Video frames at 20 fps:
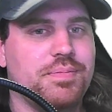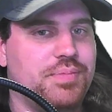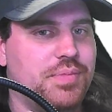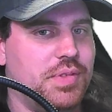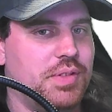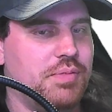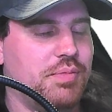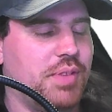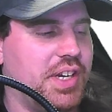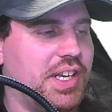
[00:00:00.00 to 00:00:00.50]

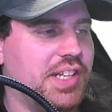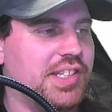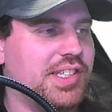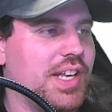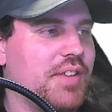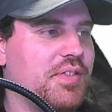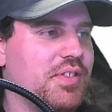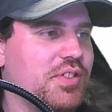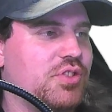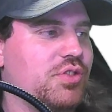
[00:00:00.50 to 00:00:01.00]
Lucky
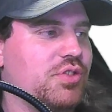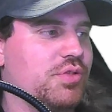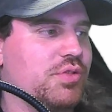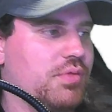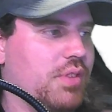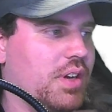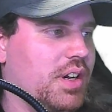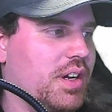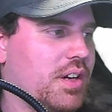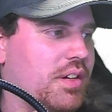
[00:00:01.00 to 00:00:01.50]
7
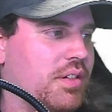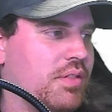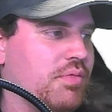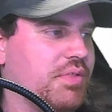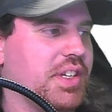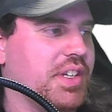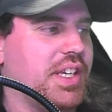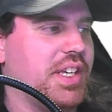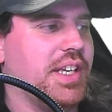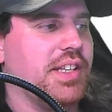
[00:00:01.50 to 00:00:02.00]
to
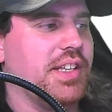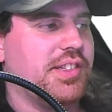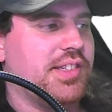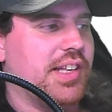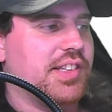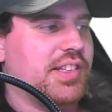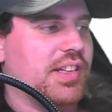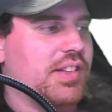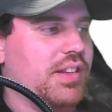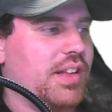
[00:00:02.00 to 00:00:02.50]
Ricky
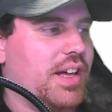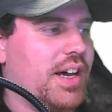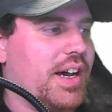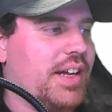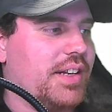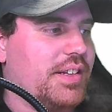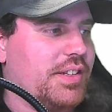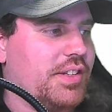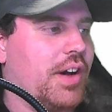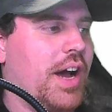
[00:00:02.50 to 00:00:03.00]
says a
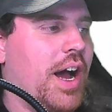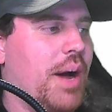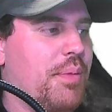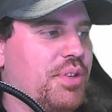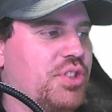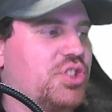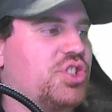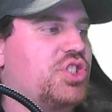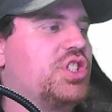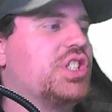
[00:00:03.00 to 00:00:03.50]
lot, how
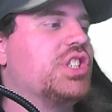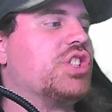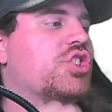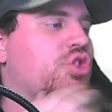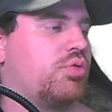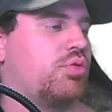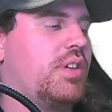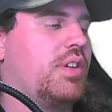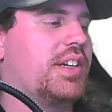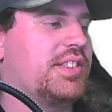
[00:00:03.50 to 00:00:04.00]
much she
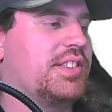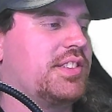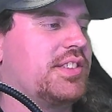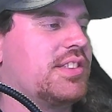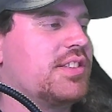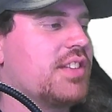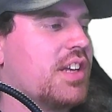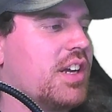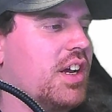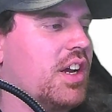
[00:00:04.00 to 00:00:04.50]

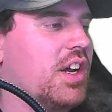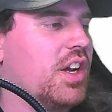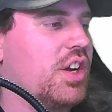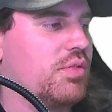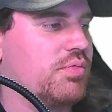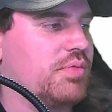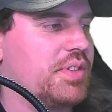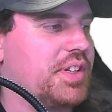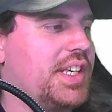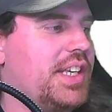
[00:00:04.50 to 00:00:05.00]
trusts
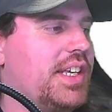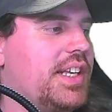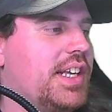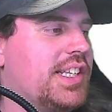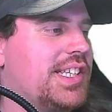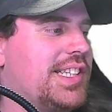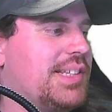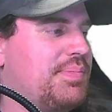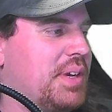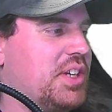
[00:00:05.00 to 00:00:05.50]
Ricky,
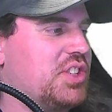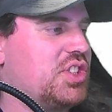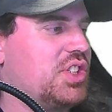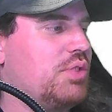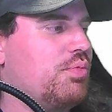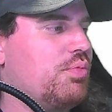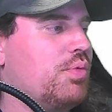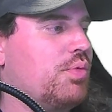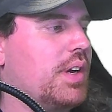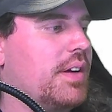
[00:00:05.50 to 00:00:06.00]
especially
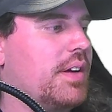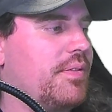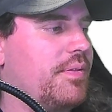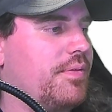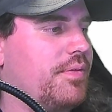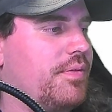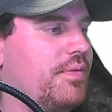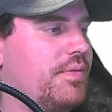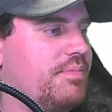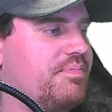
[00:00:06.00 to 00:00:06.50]

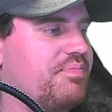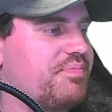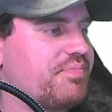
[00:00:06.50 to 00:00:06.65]
with